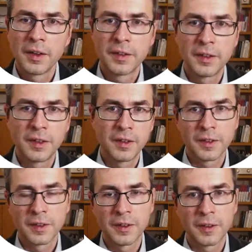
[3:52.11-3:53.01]
City
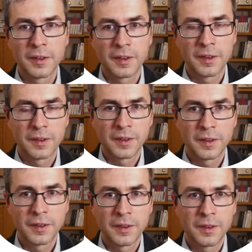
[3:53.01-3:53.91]
is clear, it is
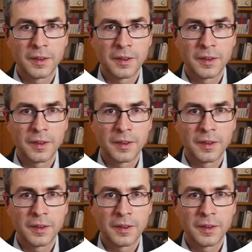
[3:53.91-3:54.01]
a